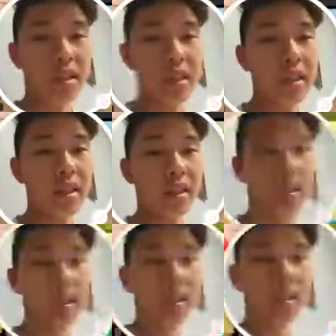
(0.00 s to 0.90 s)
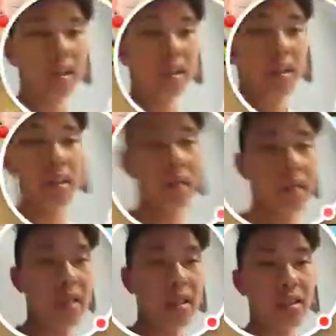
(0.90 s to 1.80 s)
kill
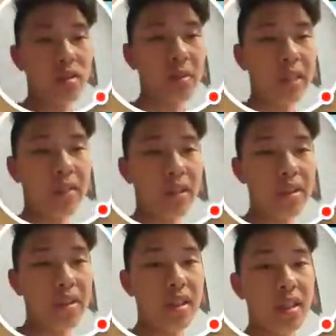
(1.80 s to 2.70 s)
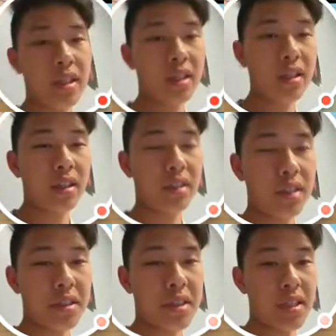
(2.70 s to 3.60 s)
the dual blade first, just
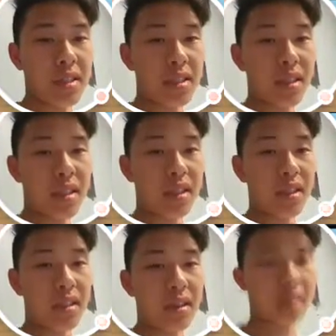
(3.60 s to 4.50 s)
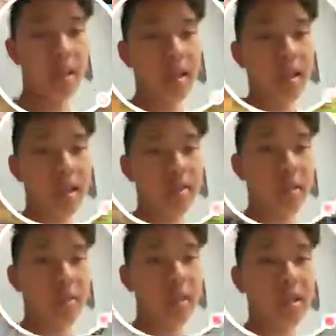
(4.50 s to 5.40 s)
because it'll give me a
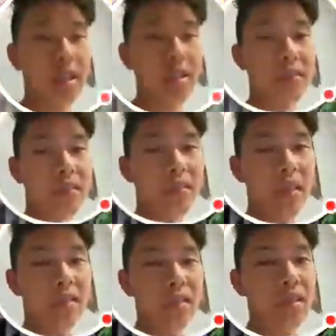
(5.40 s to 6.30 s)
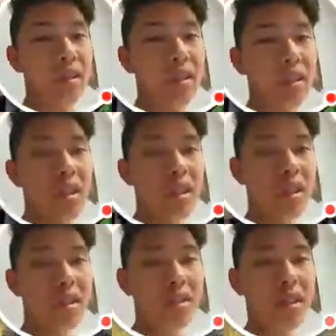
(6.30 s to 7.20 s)
better chance of survival
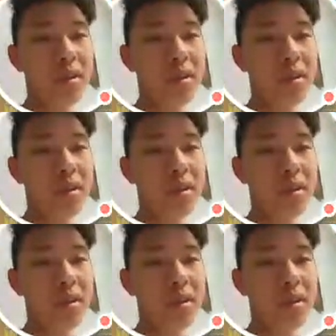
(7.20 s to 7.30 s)
against the armored